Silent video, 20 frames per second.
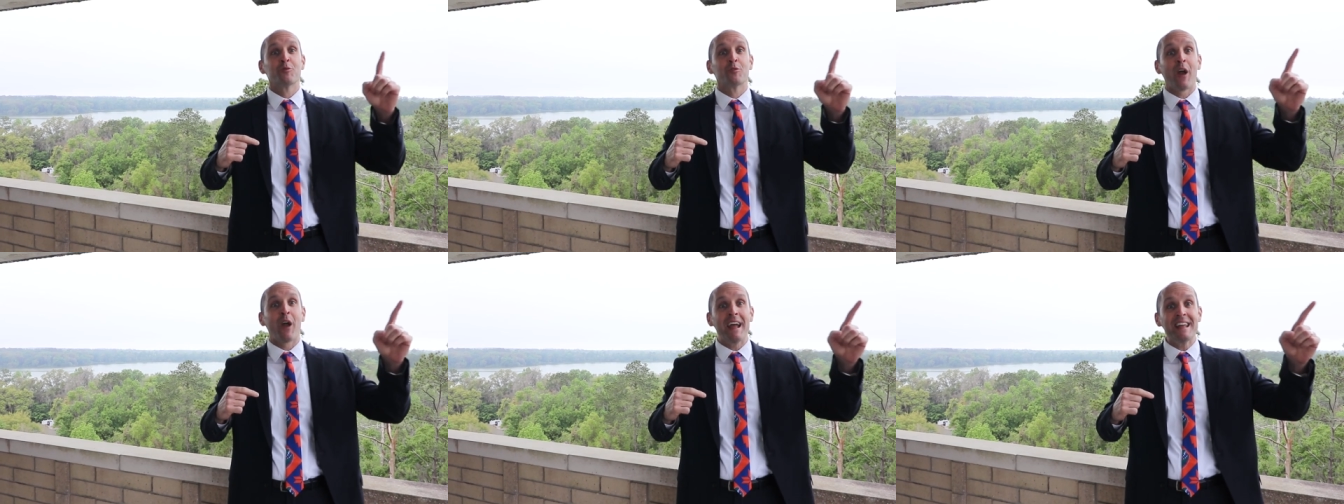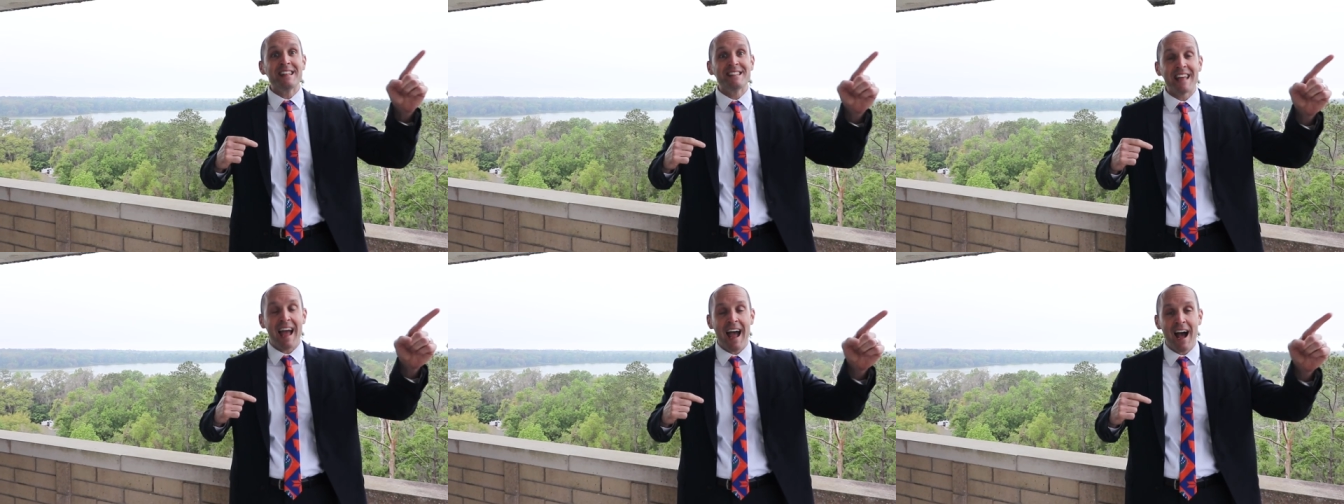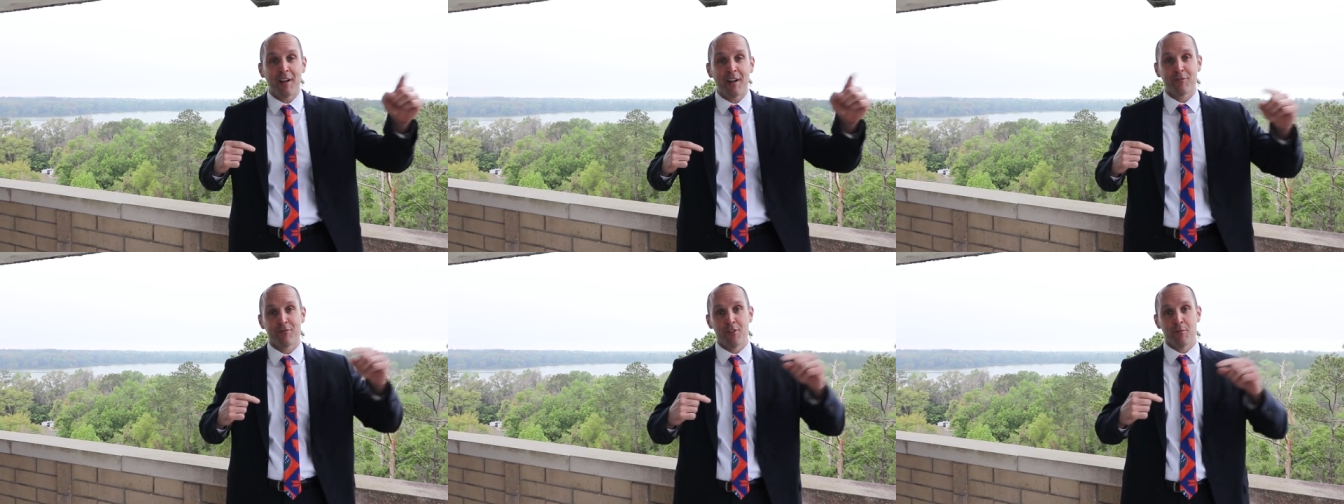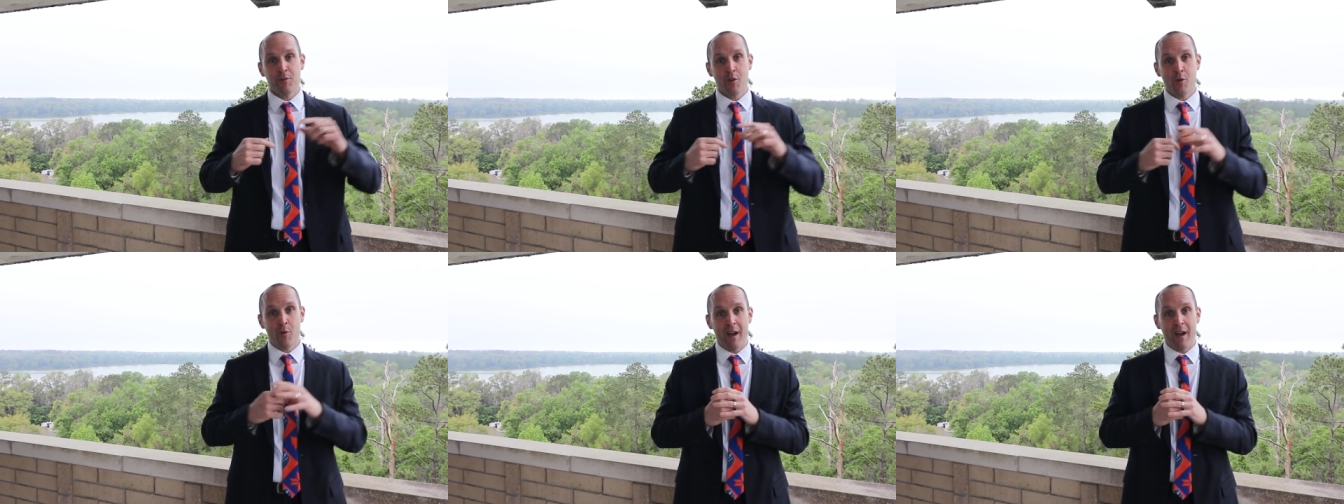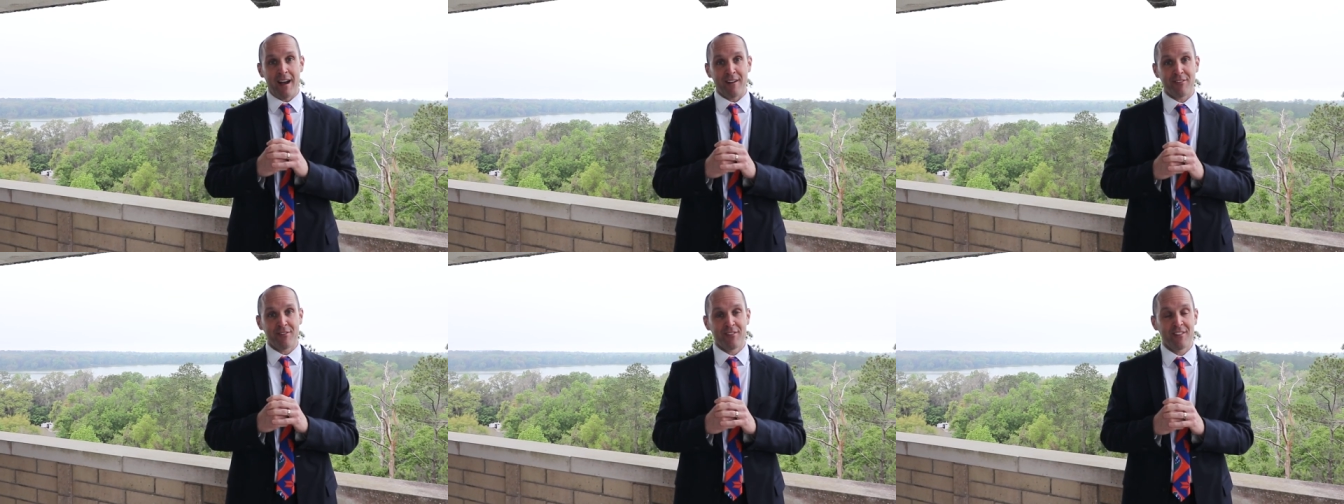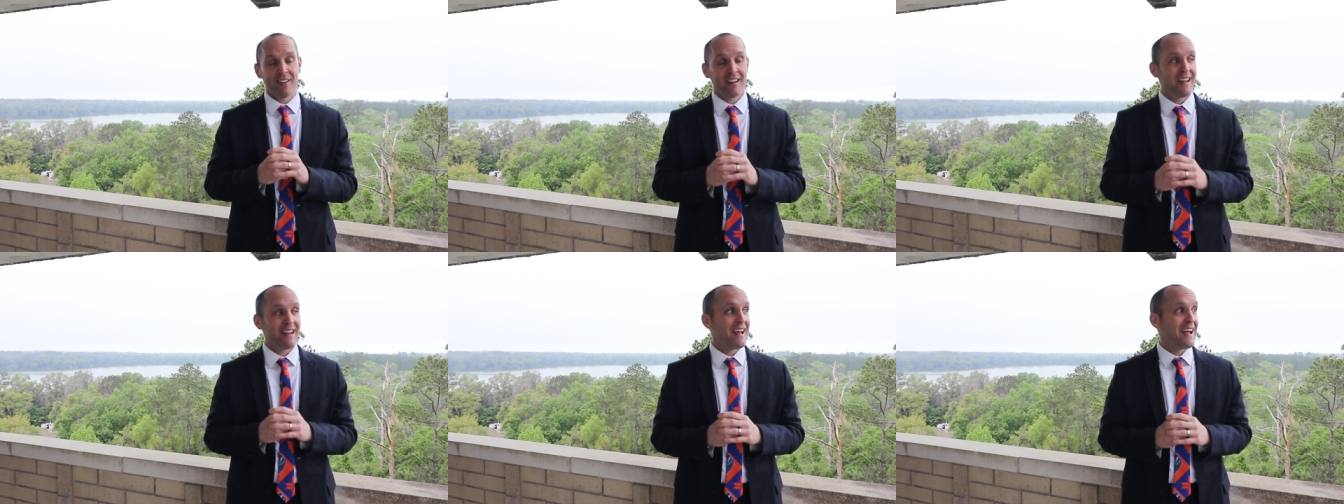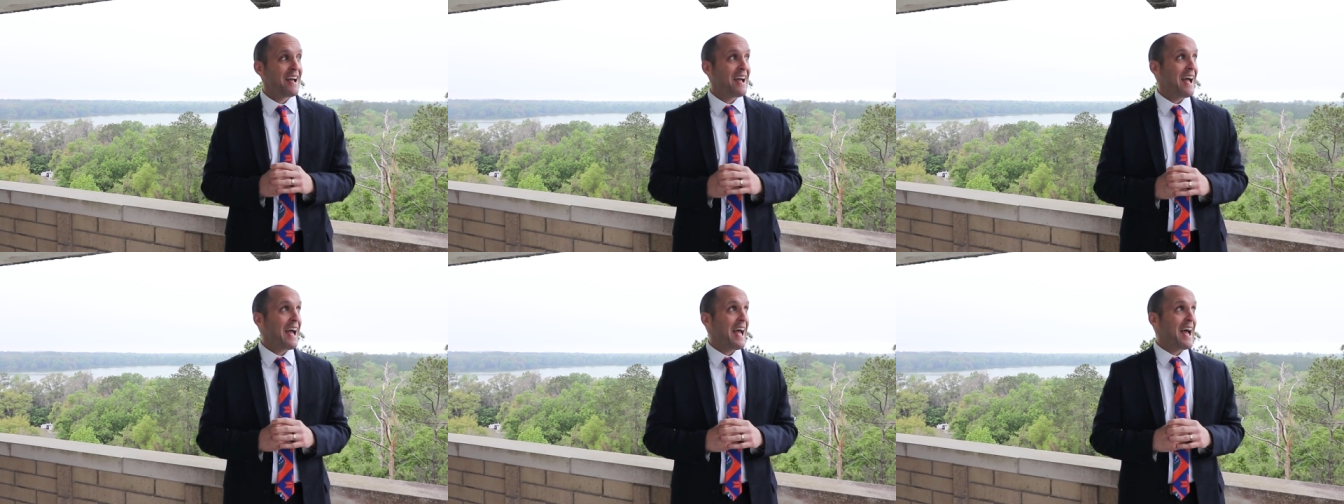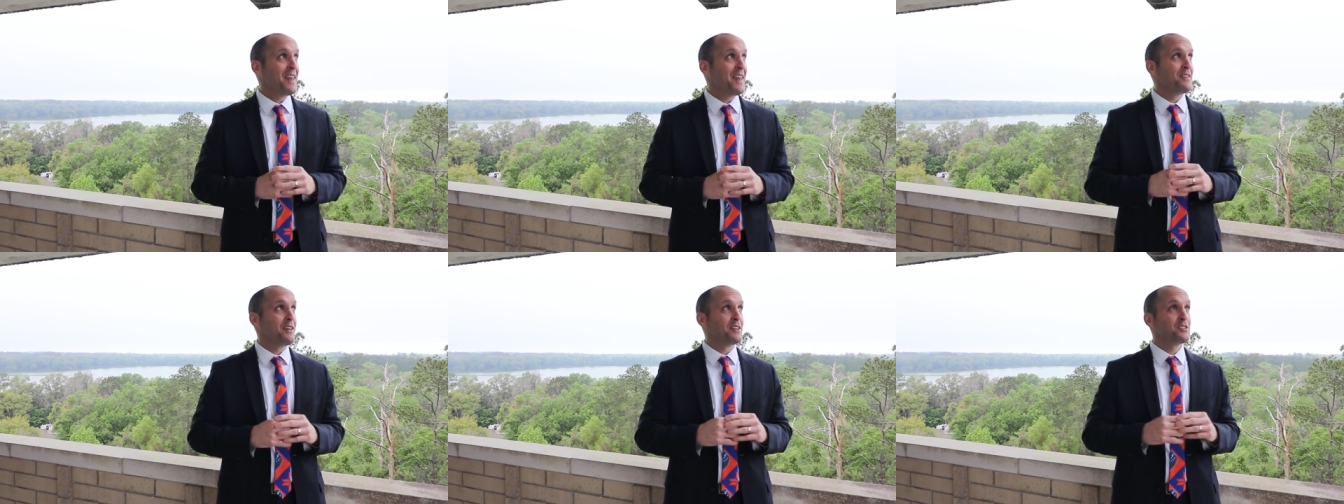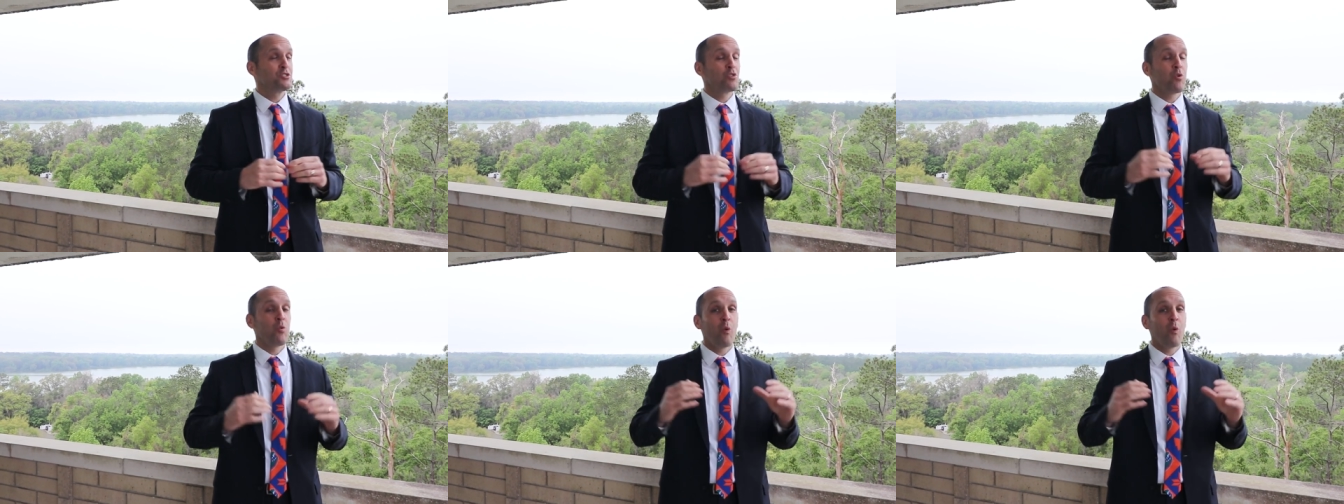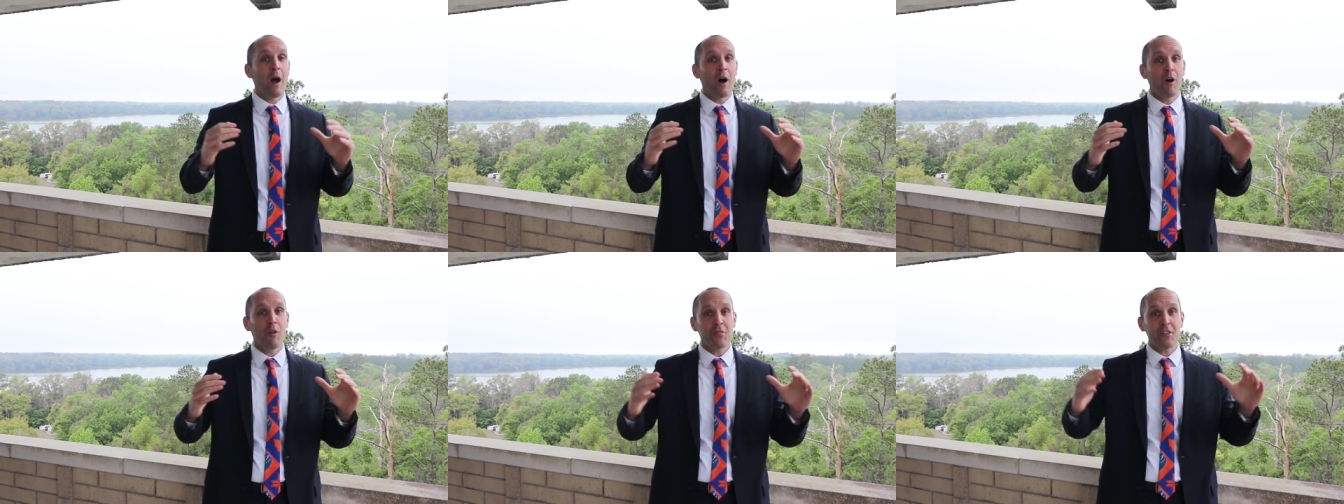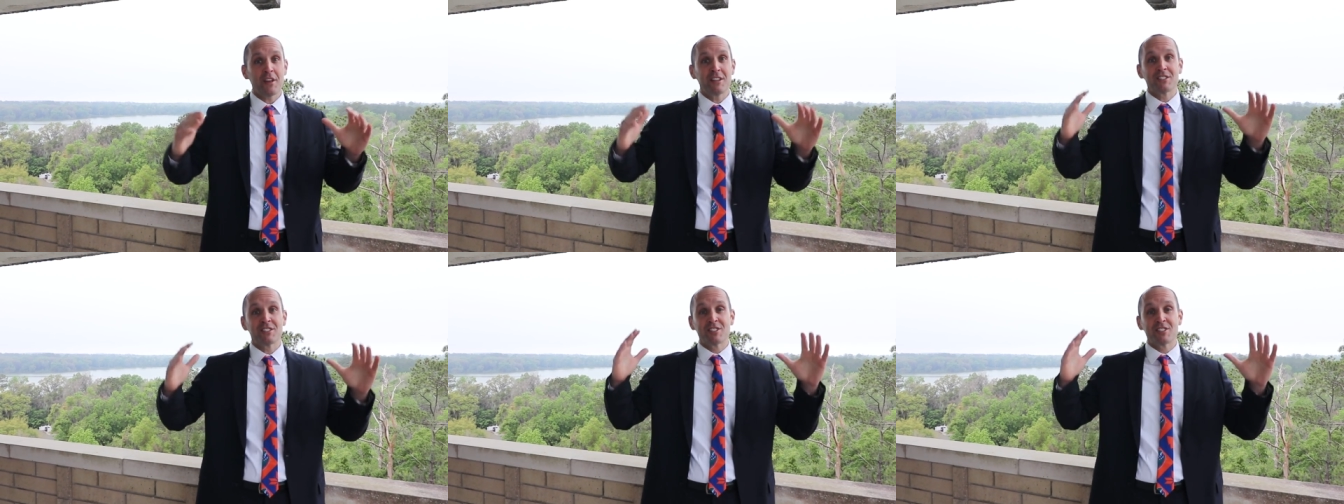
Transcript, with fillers: right down from UF. And the 12th